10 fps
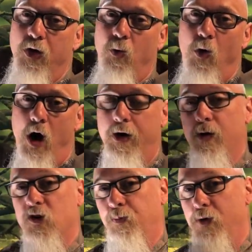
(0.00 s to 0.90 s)
the water
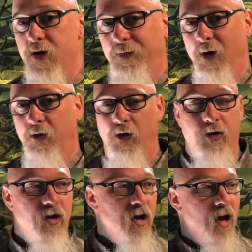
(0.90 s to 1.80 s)
is
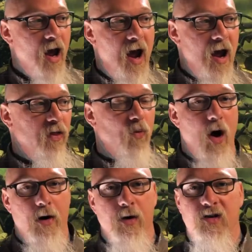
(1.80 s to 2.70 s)
pre-filtered and the
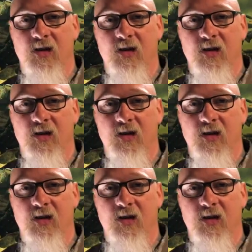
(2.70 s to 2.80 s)
water is